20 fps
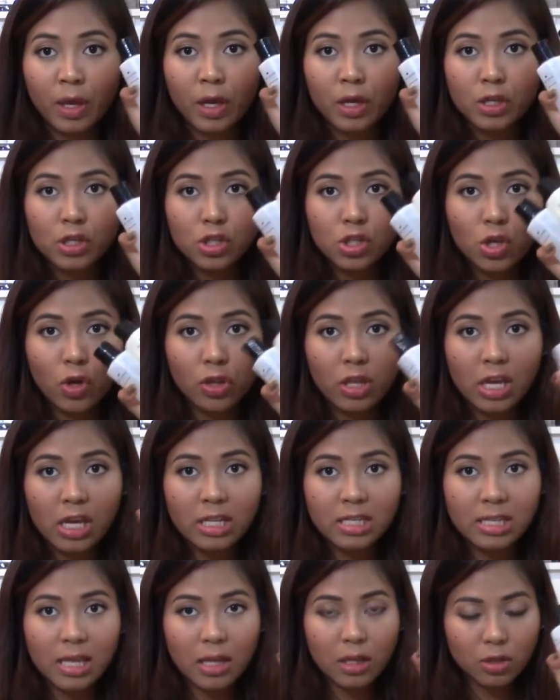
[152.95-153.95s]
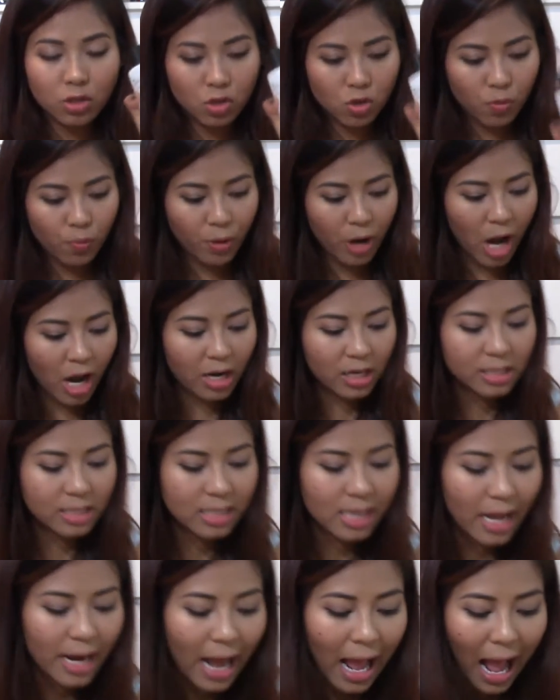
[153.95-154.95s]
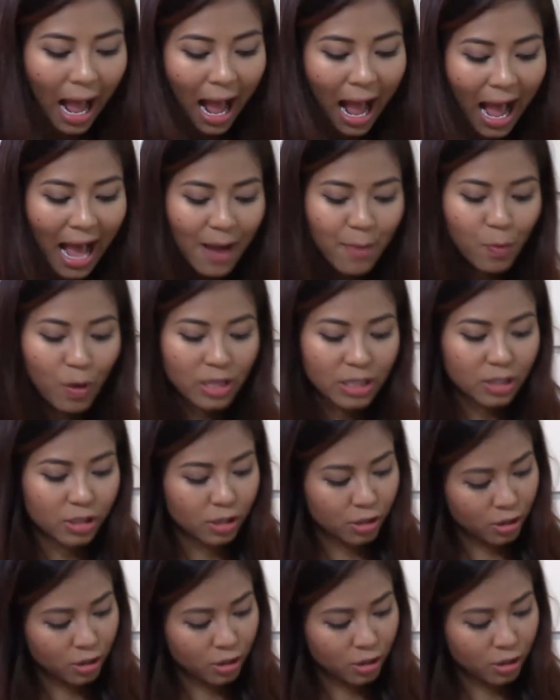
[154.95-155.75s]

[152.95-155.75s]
So these are the two products that I want